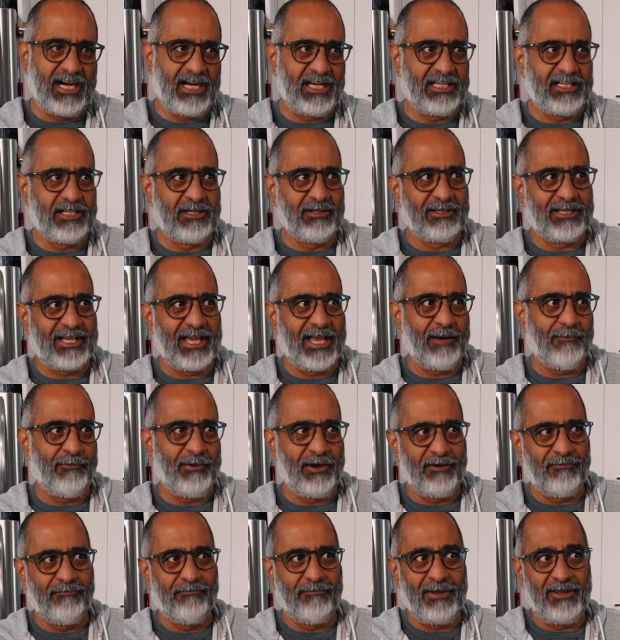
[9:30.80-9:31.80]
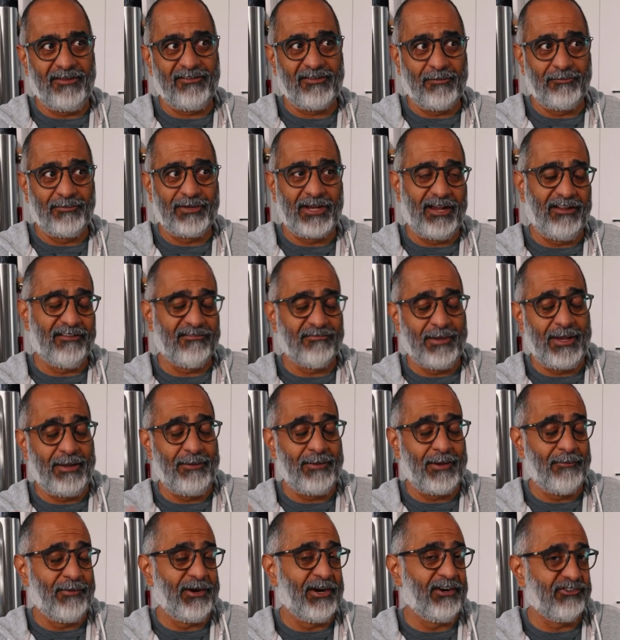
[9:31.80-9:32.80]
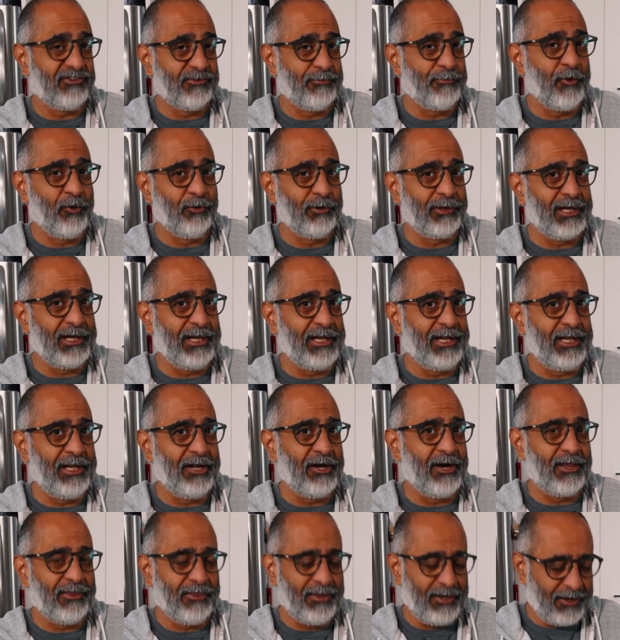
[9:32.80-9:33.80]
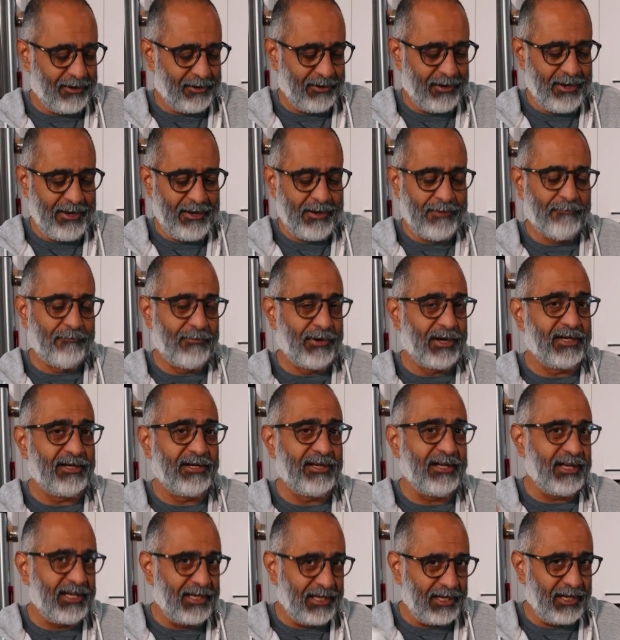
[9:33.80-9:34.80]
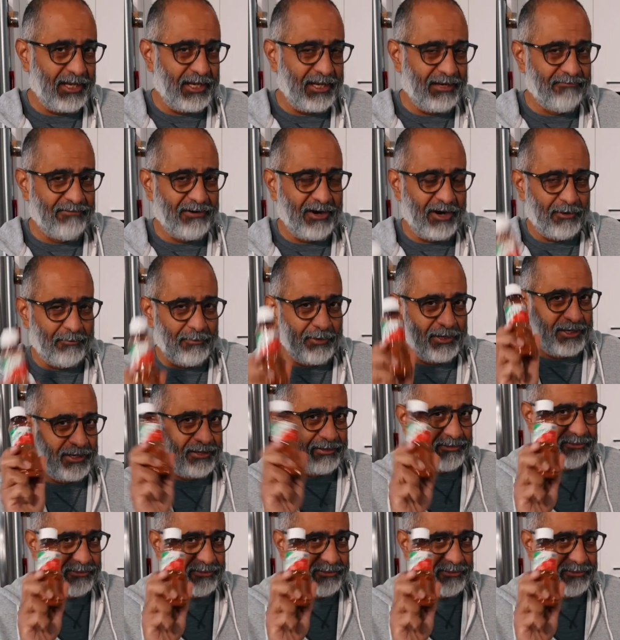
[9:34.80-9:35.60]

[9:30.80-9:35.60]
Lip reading: you get sometimes maybe a bit of chipotle on there. But invariably,